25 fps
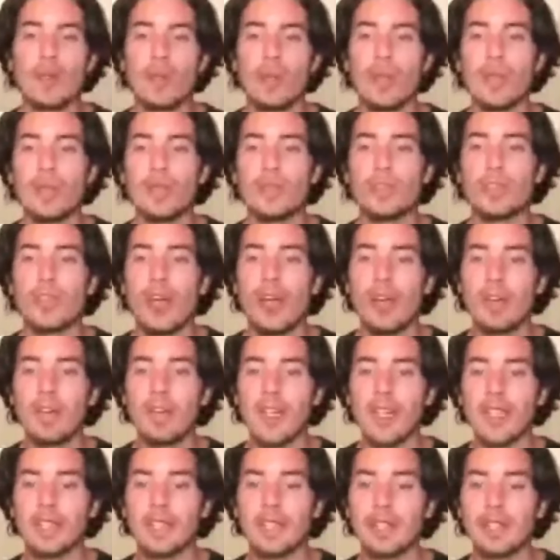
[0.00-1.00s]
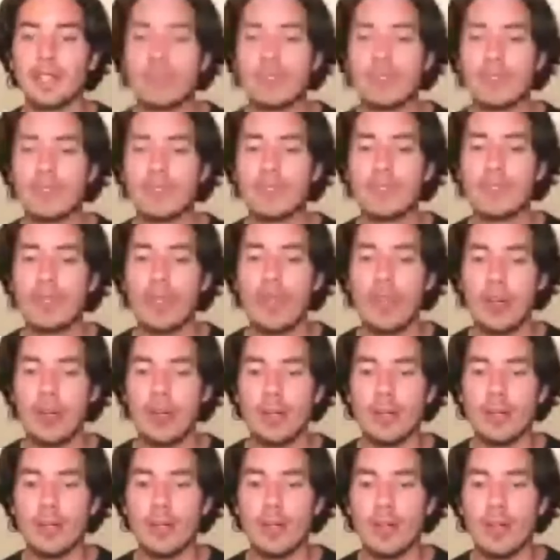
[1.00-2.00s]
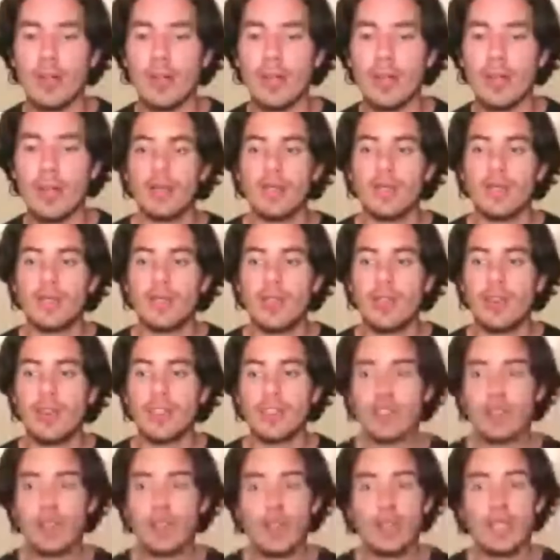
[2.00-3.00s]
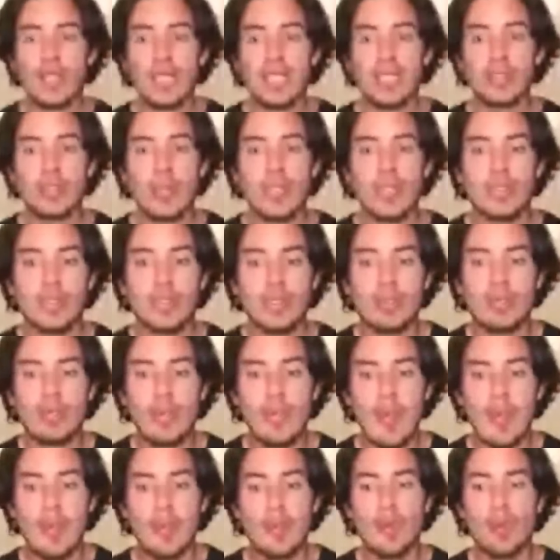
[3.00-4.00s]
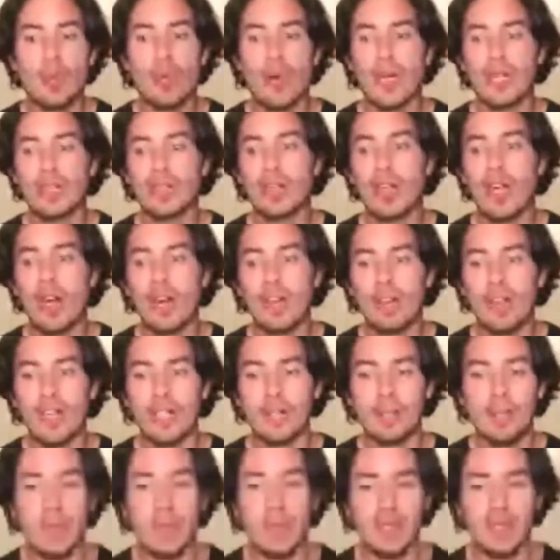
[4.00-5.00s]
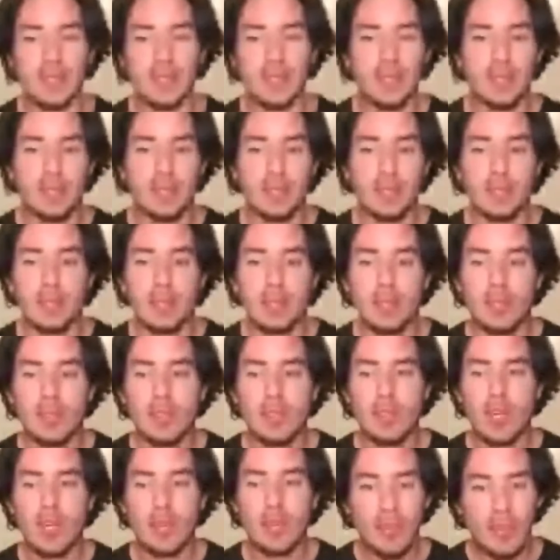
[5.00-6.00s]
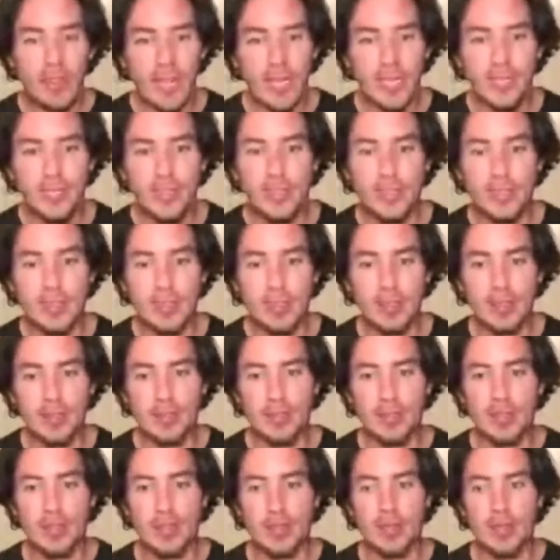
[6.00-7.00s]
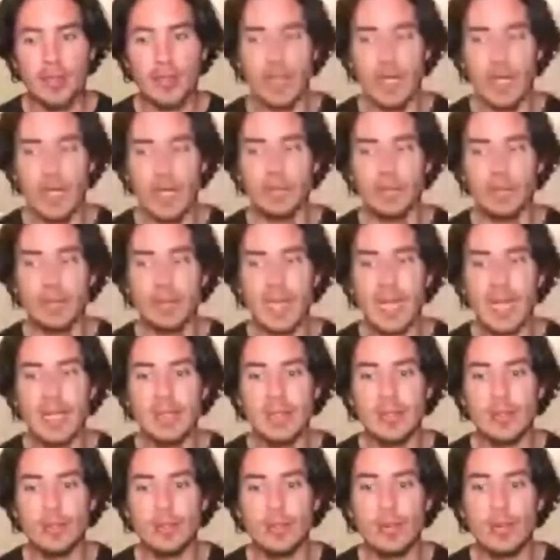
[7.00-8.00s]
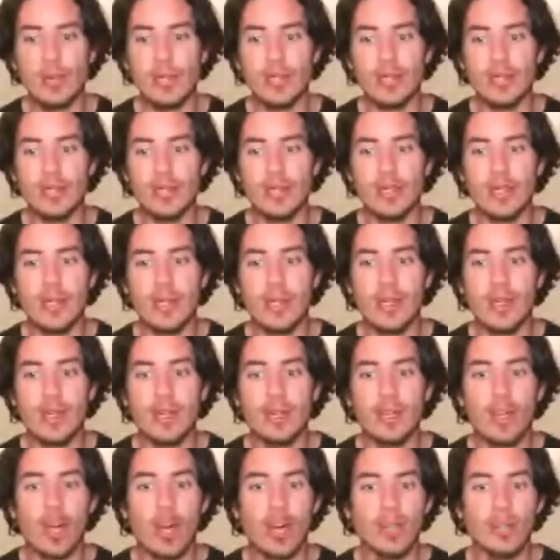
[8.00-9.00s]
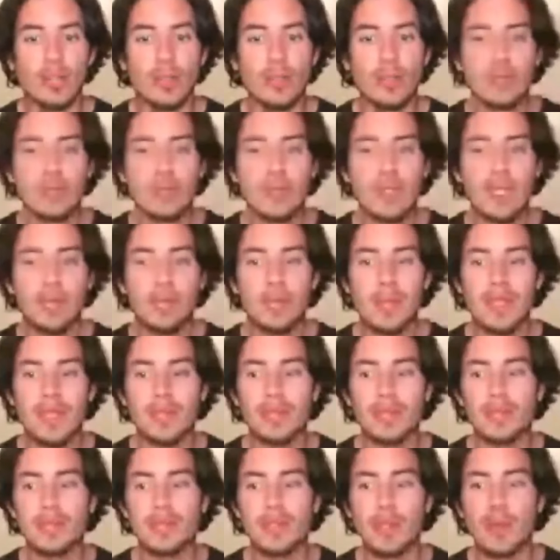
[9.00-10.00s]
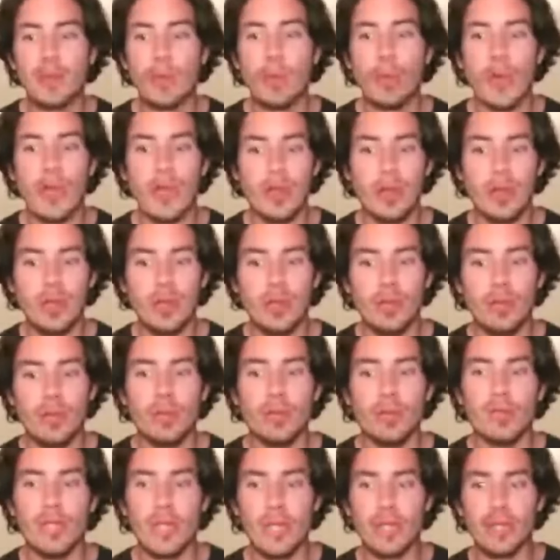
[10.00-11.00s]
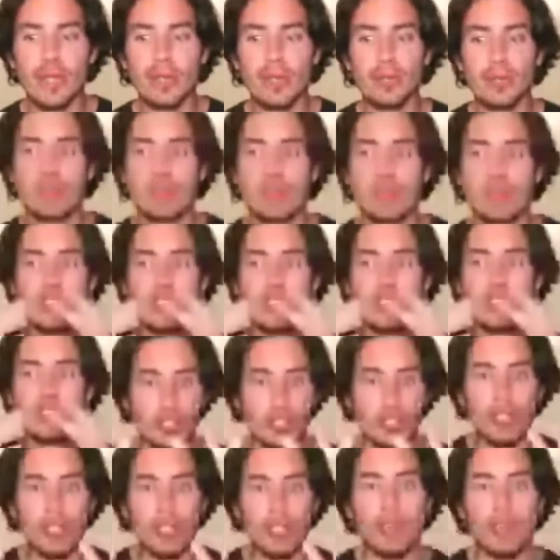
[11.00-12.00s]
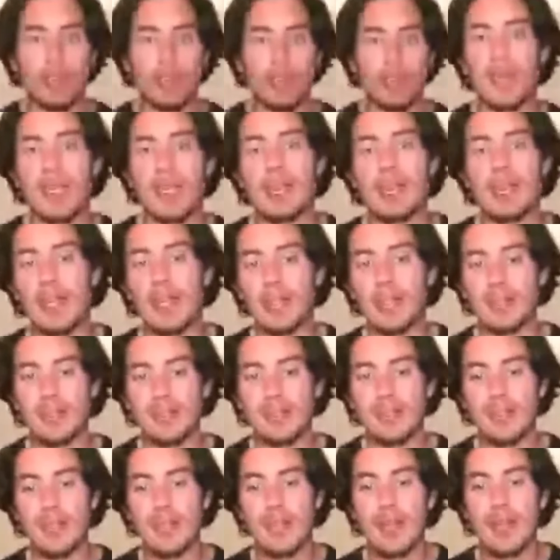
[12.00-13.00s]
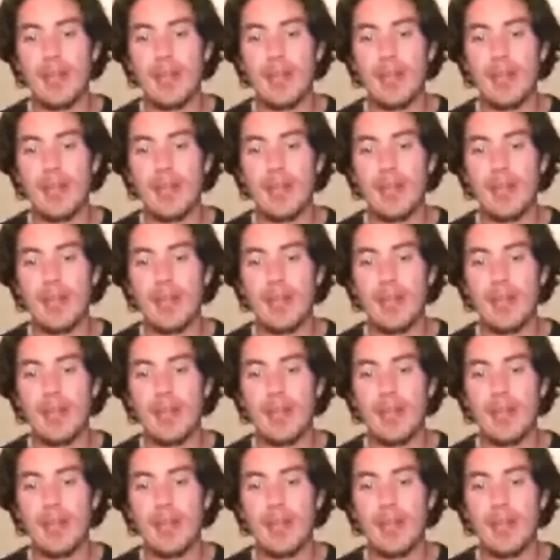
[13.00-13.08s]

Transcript: We use conflict to learn. So first of all, let's try to remember what conflict means. Conflict comes from the Latin word con, that means with, or the conjunction of many things,